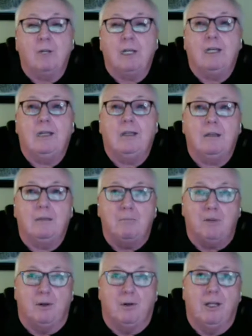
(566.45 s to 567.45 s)
We
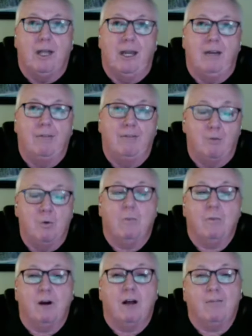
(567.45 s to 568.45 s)
built a
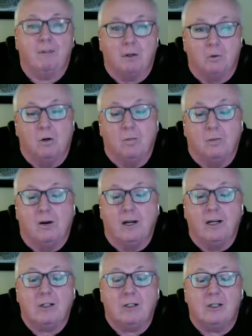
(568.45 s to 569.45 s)
for-profit
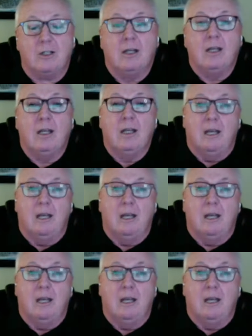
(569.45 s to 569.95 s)
corporation.